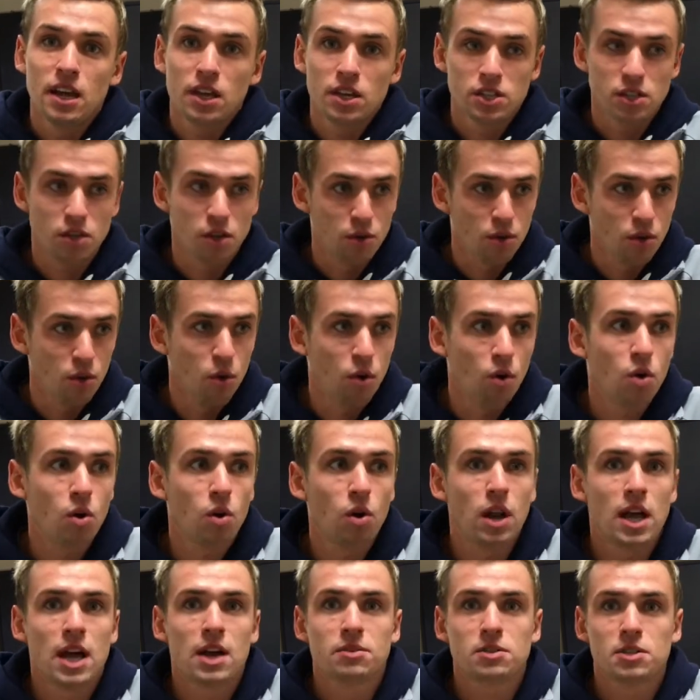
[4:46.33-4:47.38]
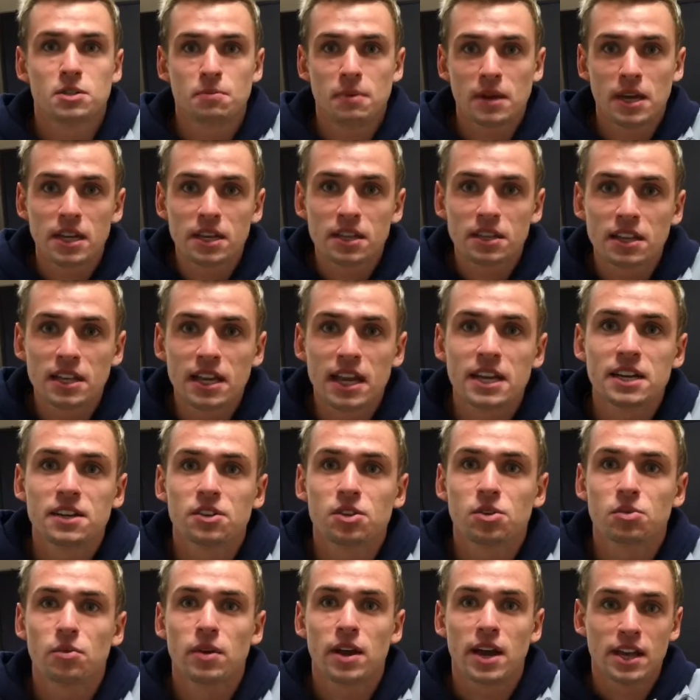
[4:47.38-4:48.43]
So your all-out speed at the end of
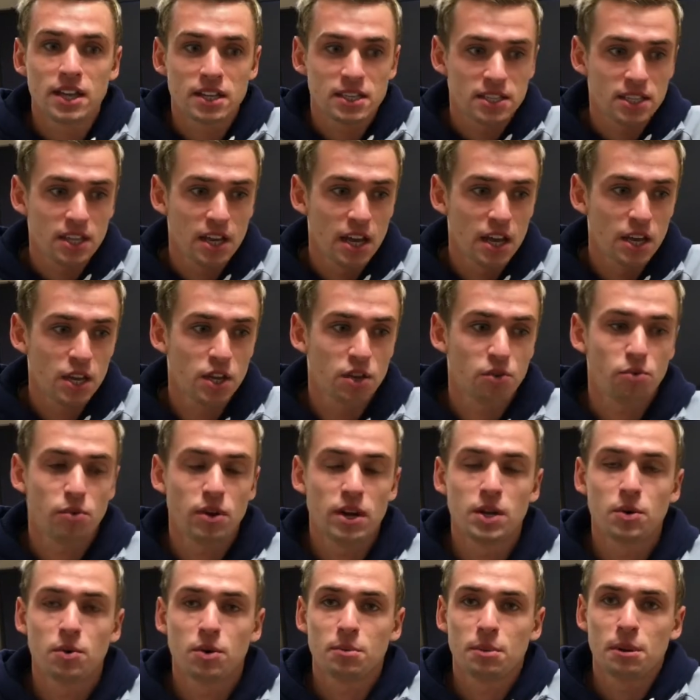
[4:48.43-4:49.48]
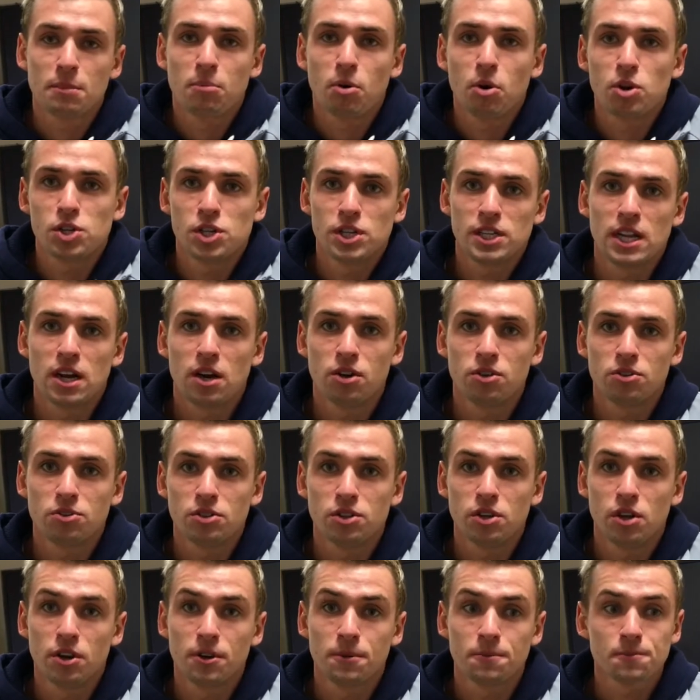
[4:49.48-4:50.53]
the race, you really want to be pushing that
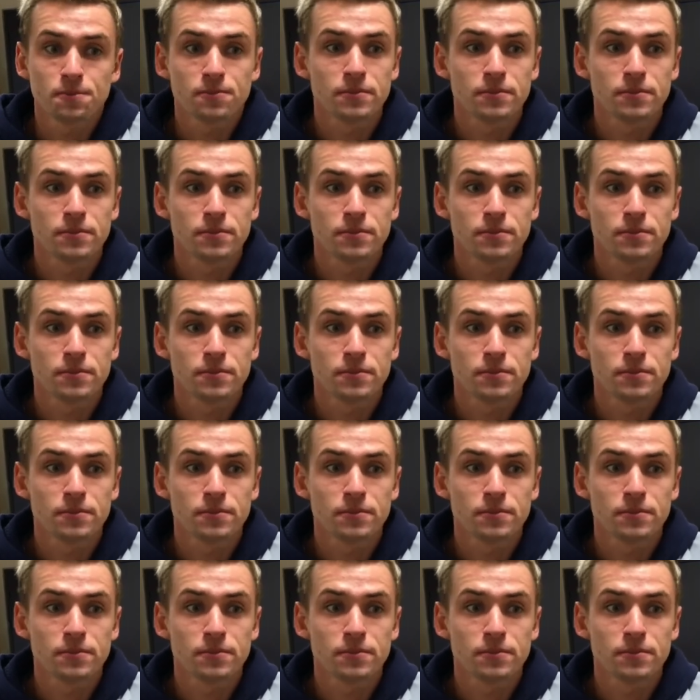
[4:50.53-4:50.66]
100 on.